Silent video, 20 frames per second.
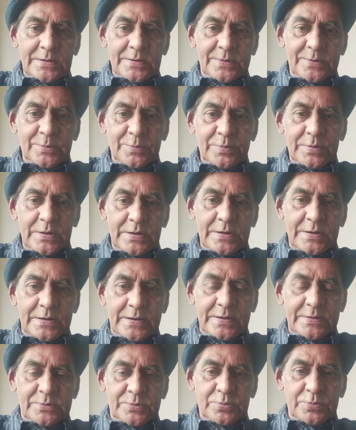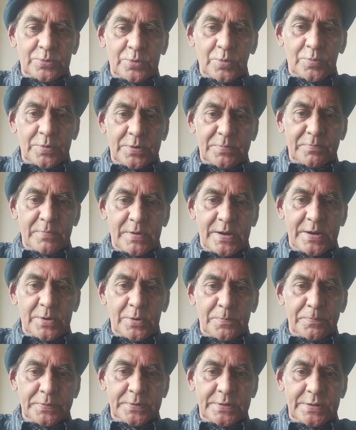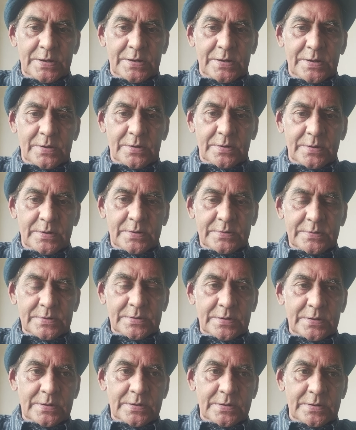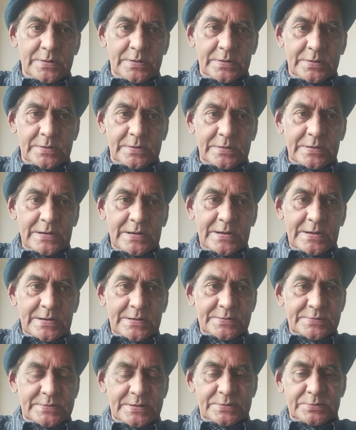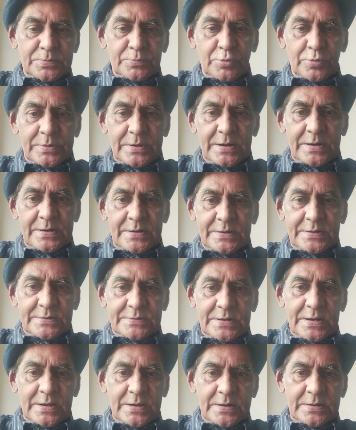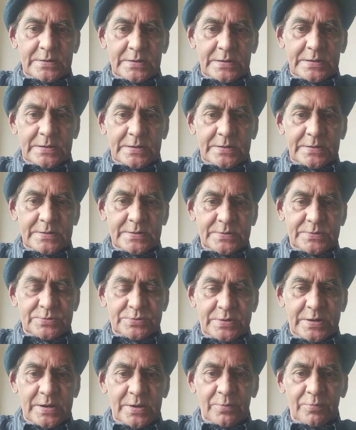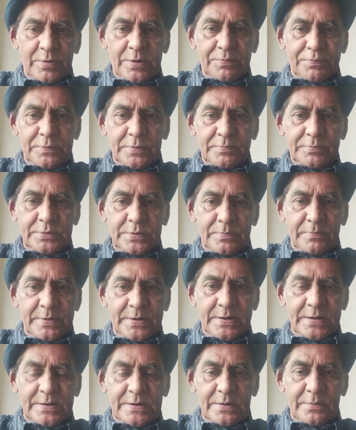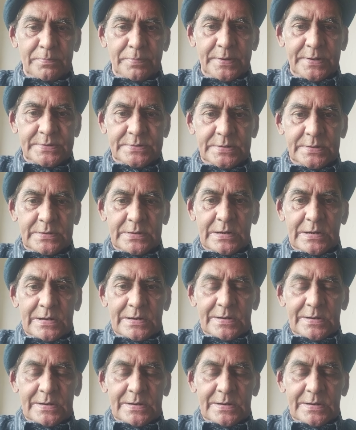You will get to know what myopathy or sesamoiditis are. Stay away from the medical patient.